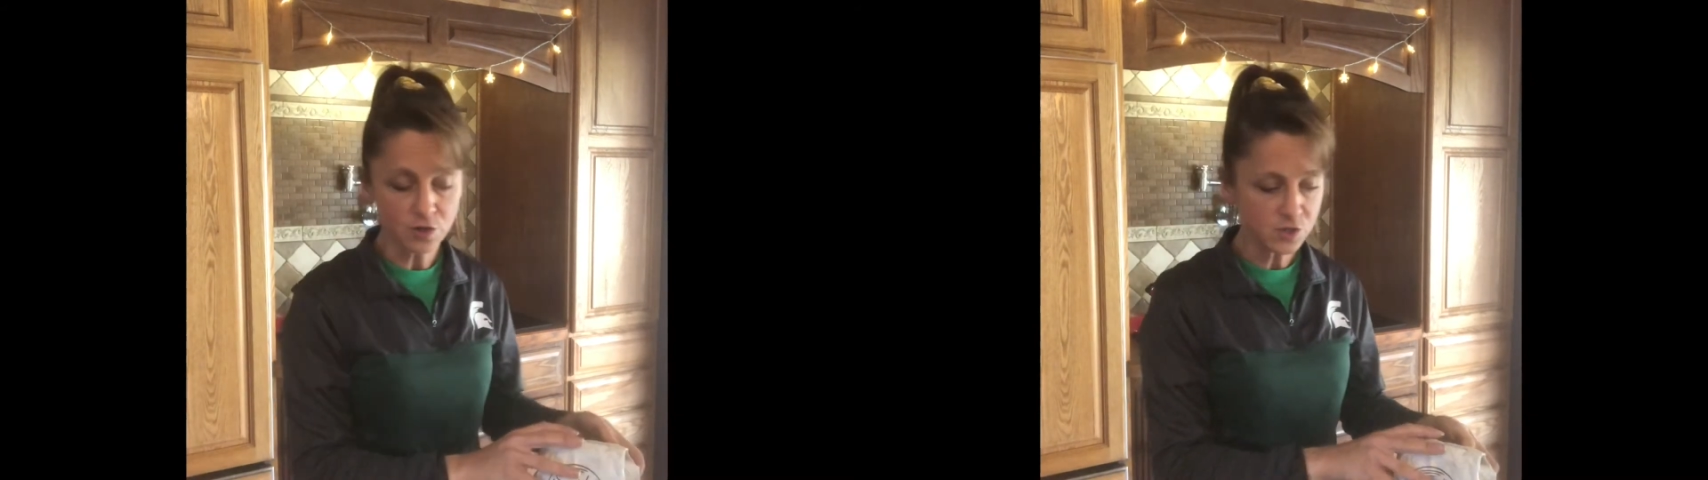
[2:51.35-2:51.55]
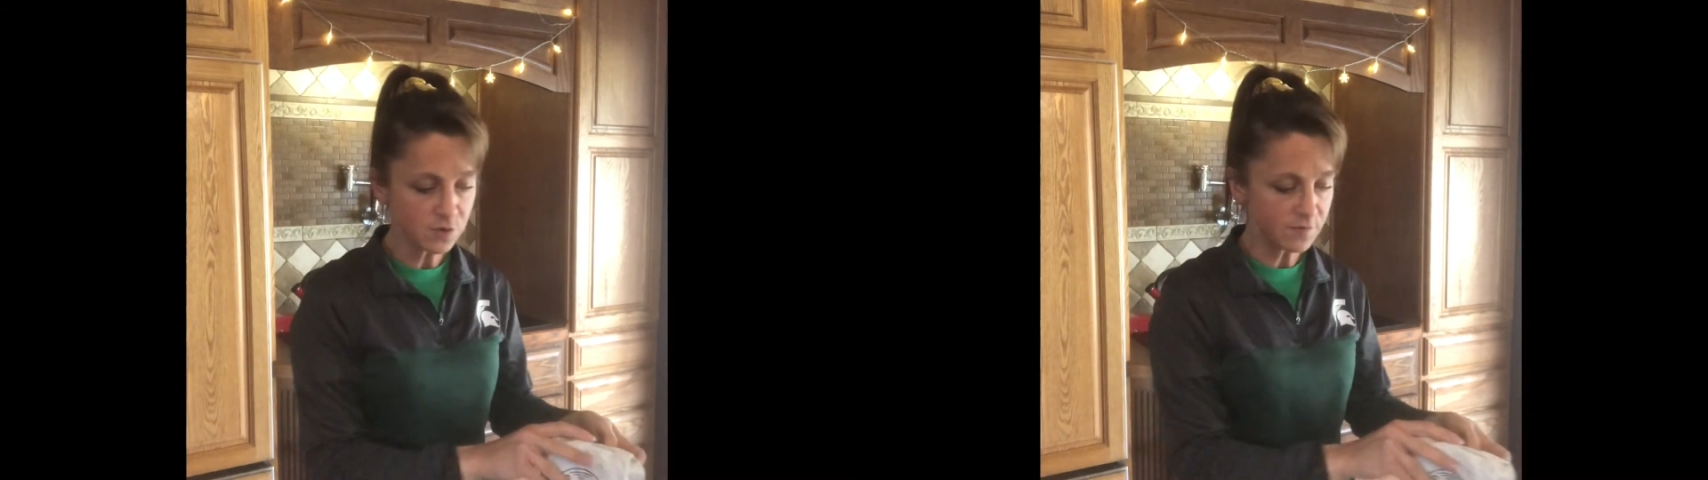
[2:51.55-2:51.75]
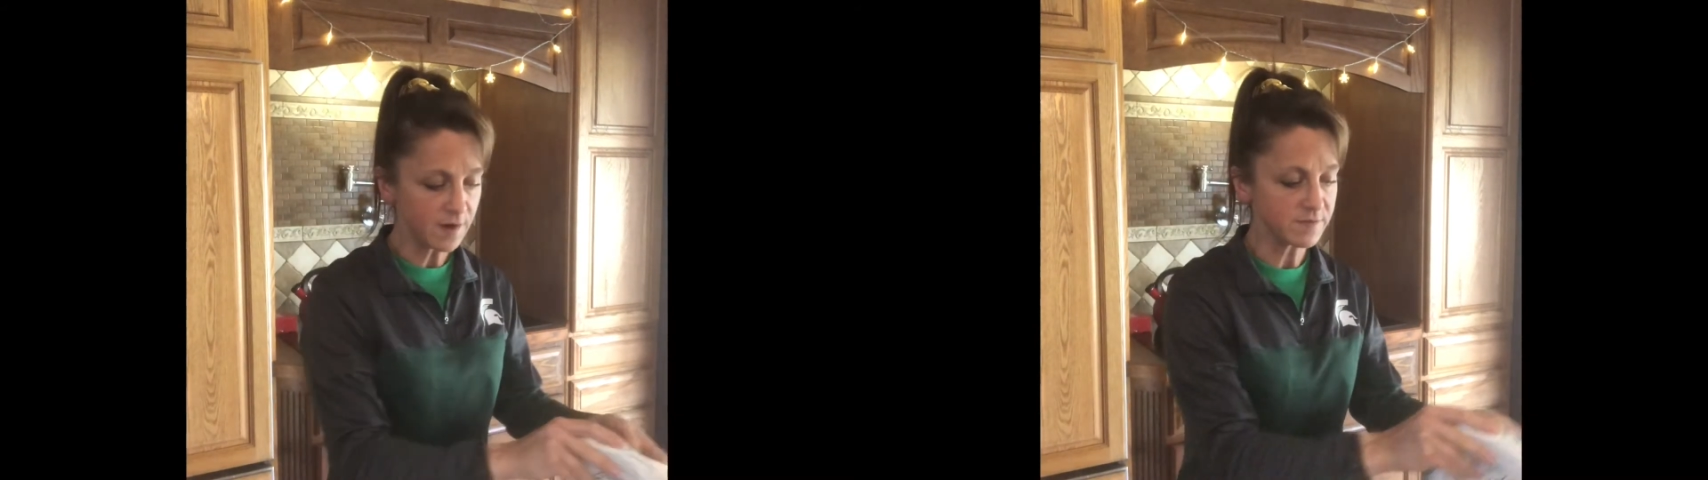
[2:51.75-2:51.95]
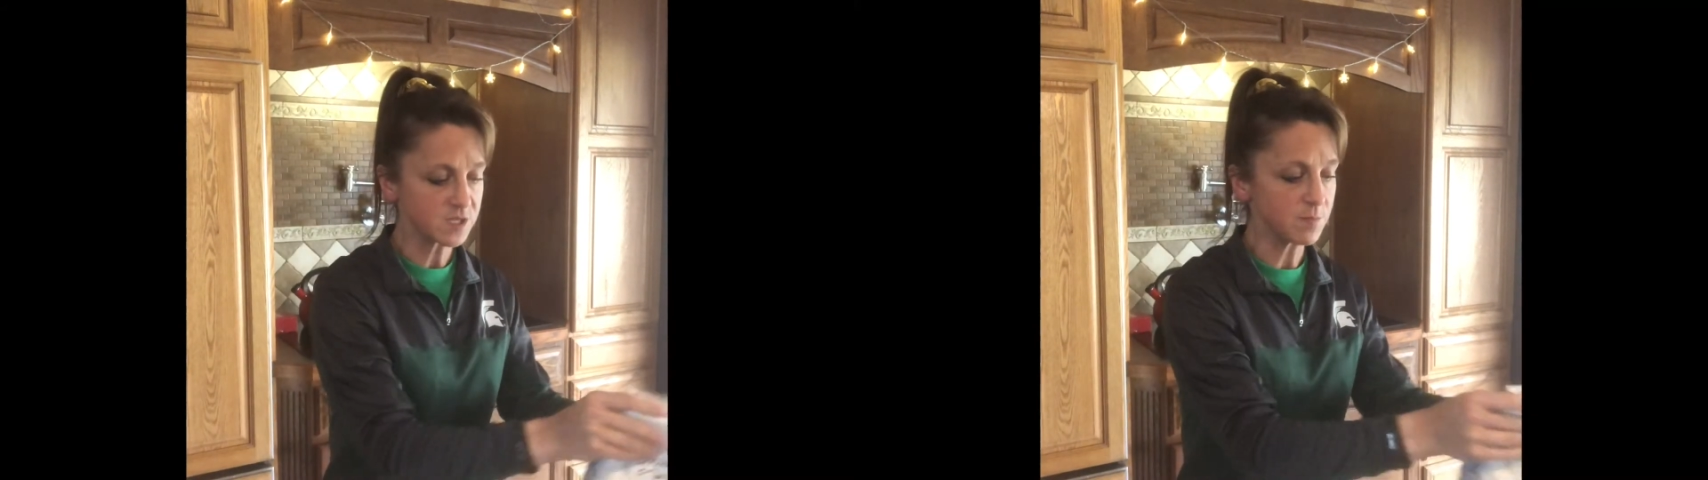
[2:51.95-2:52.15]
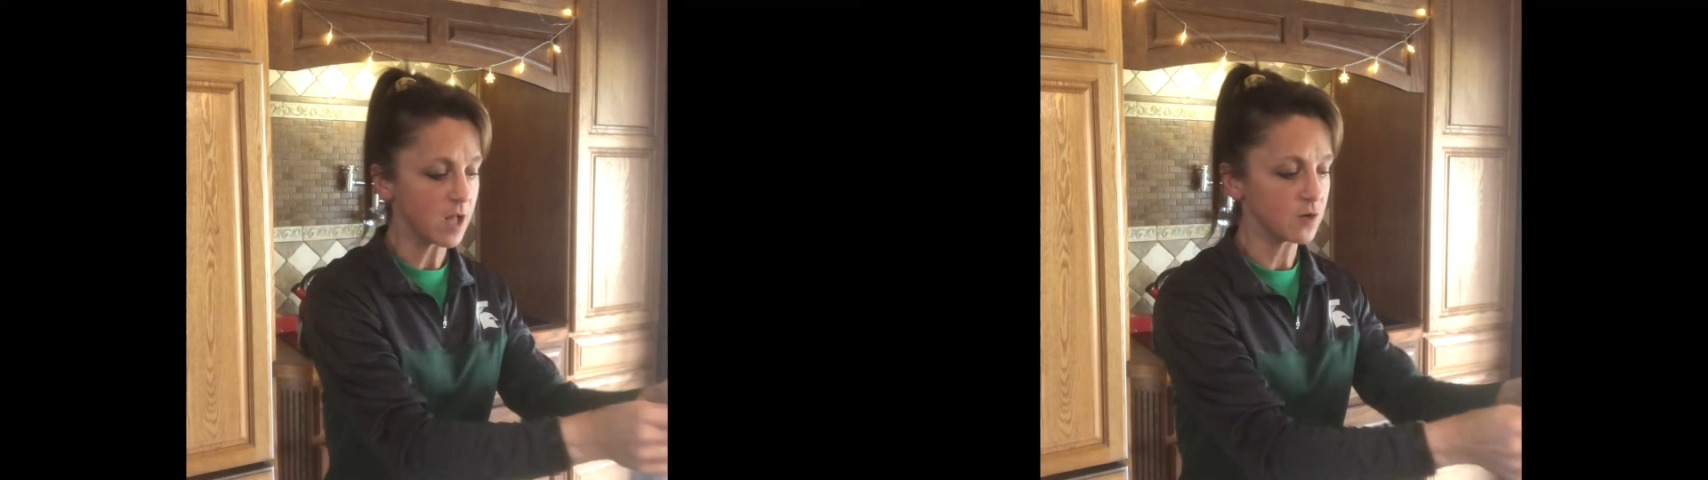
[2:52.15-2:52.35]
so if you have a
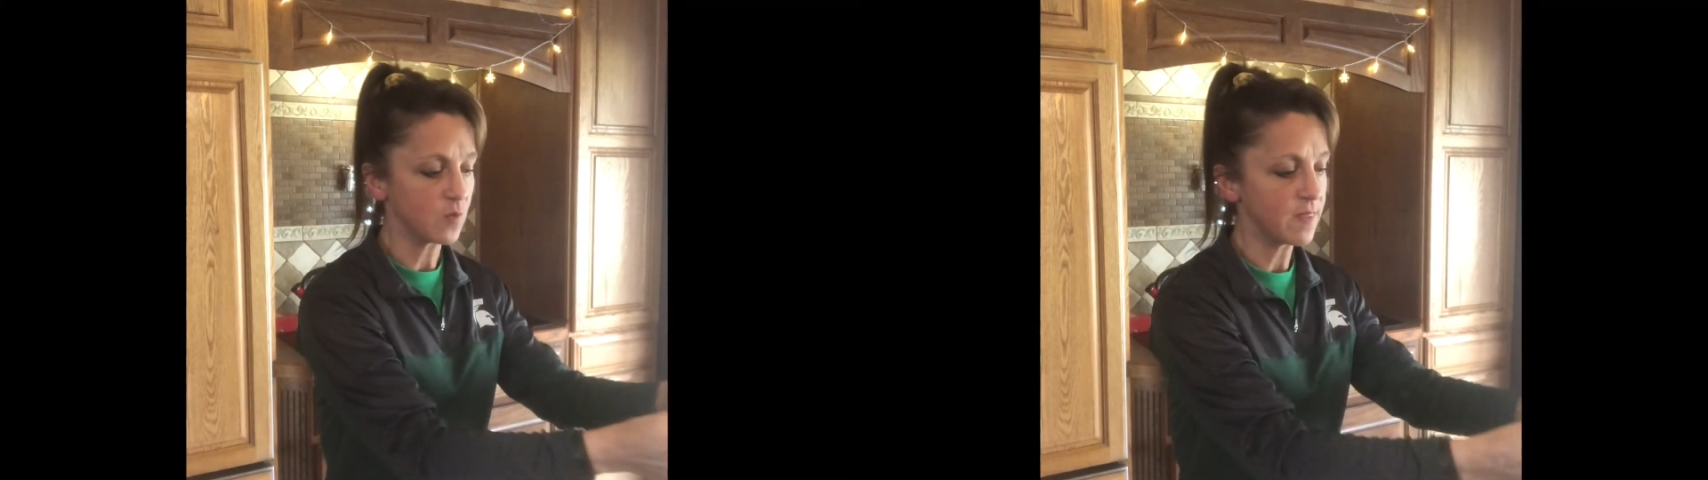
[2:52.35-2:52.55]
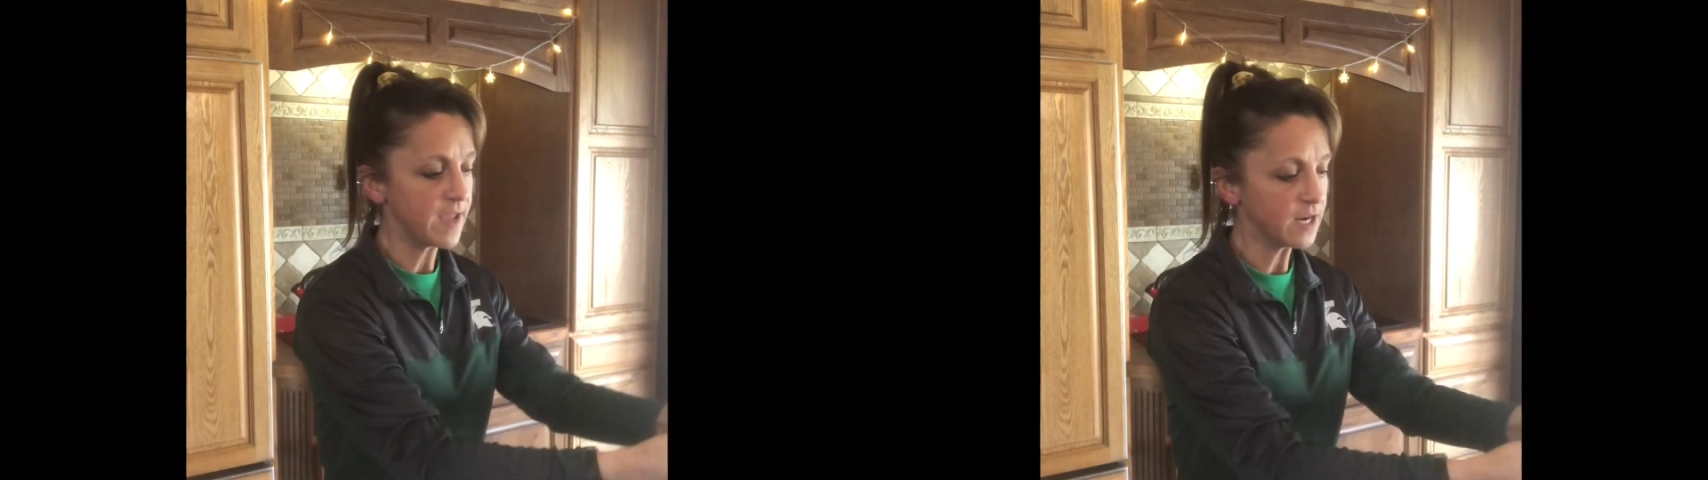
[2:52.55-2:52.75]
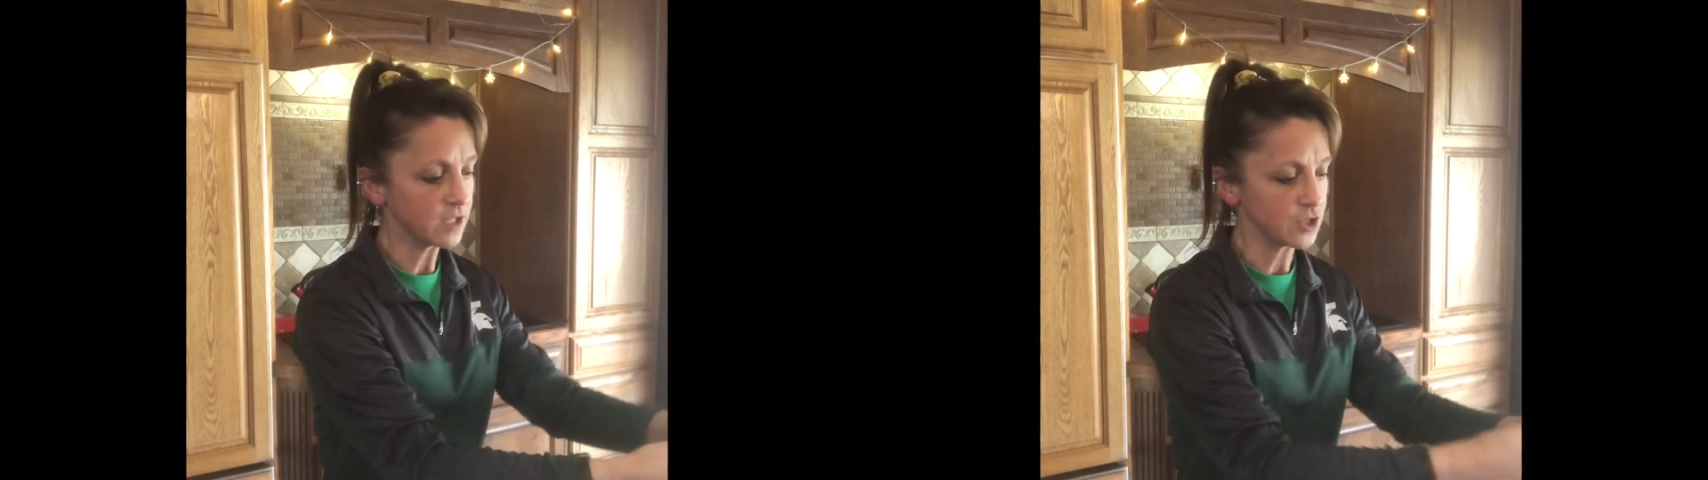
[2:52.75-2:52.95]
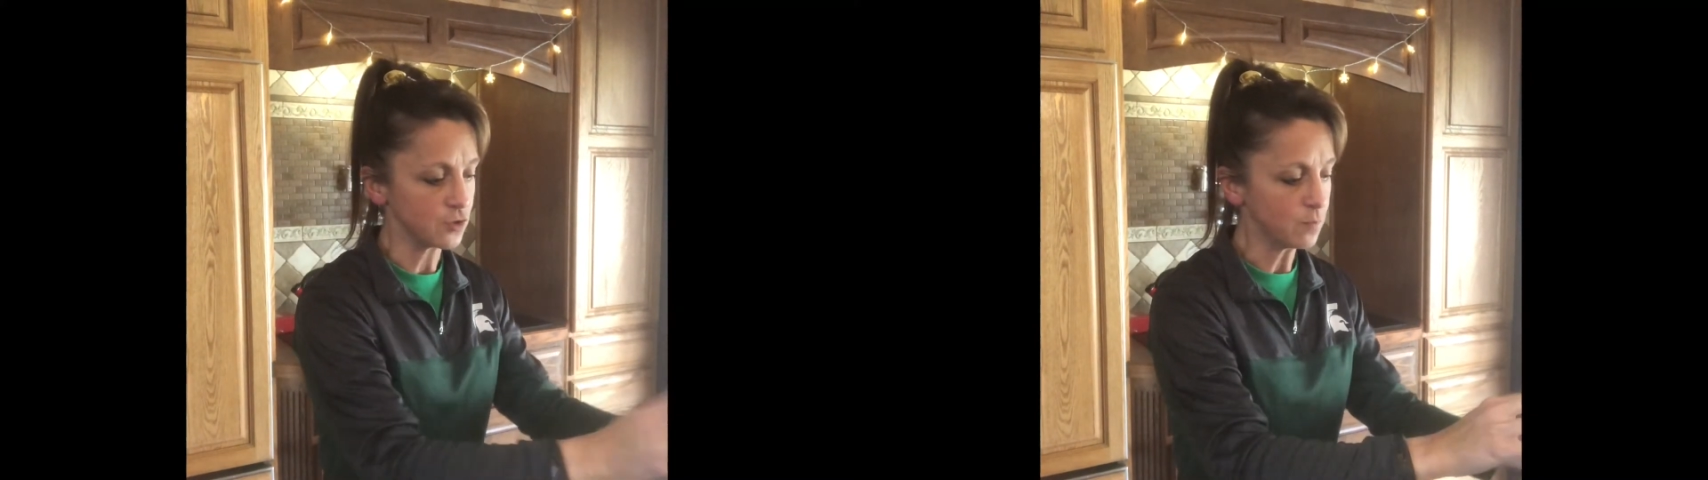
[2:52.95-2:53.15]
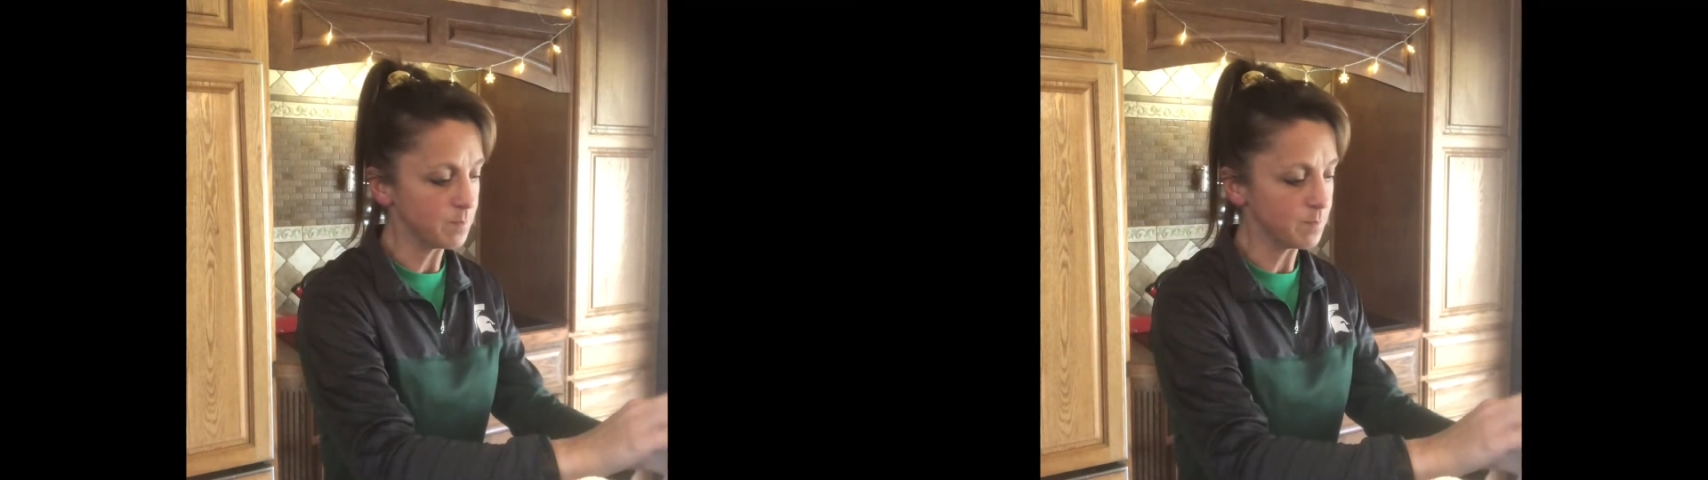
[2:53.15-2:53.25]
smaller one, that'll do.